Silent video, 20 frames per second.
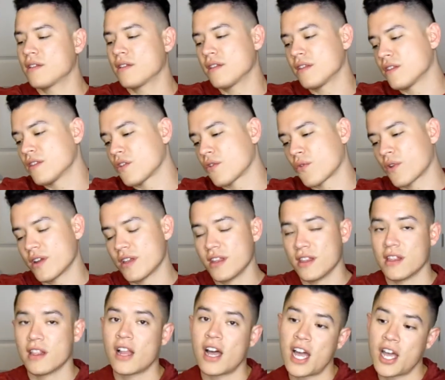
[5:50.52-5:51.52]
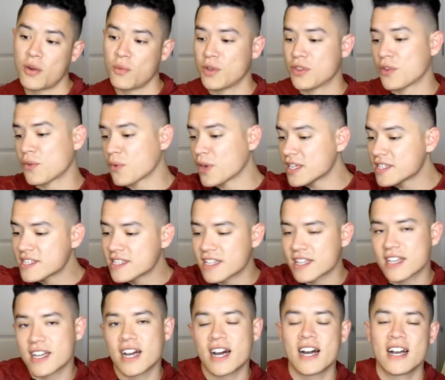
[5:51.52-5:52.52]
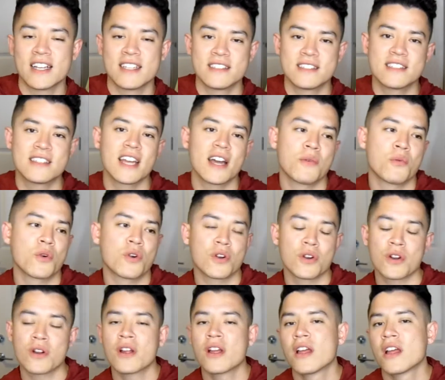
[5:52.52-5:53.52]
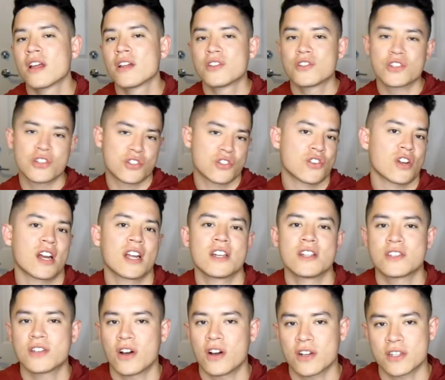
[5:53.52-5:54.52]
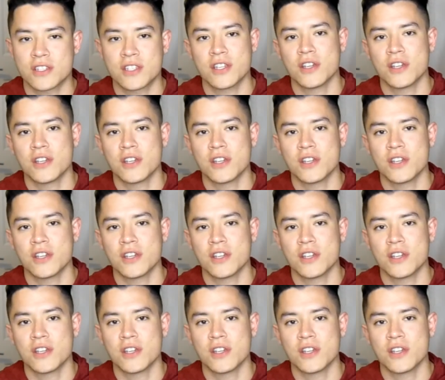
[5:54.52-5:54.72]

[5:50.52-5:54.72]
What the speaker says: in line with the rest of the guys that were just trying to talk